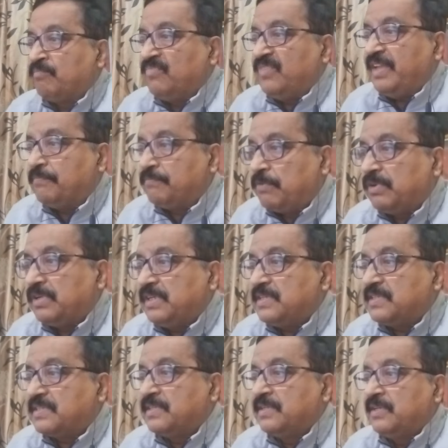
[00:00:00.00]
They
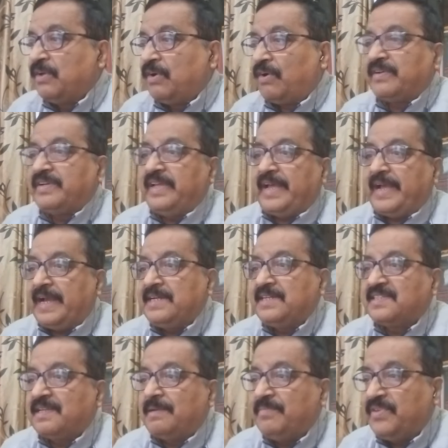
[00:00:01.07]
focus on a
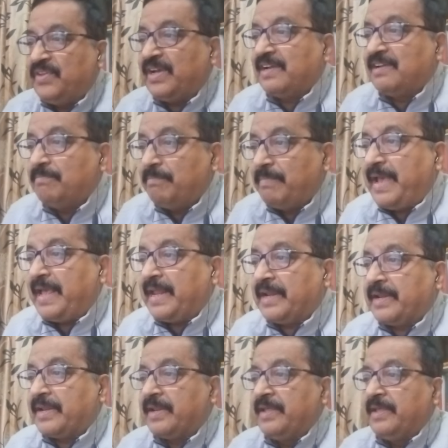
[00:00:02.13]
handsome young
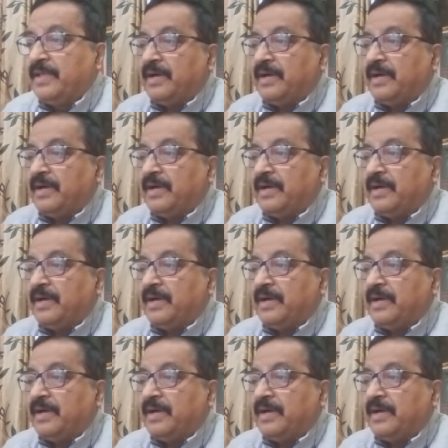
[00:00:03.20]
man,